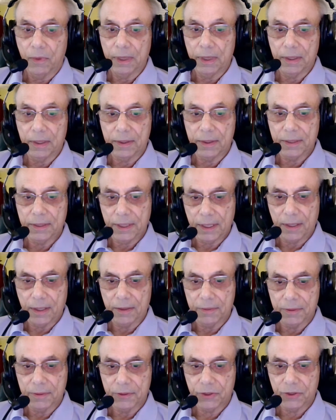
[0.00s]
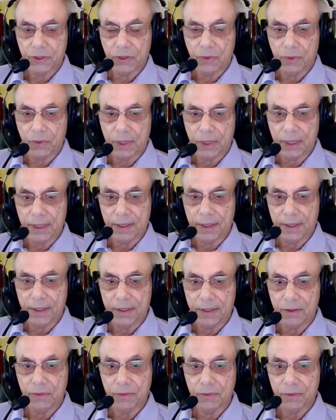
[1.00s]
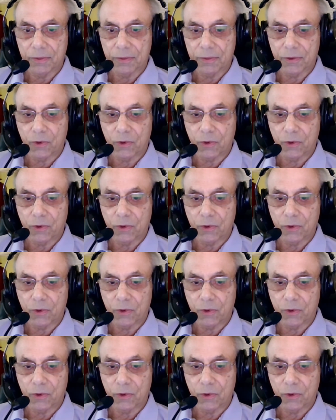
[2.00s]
Well, yeah. So I don't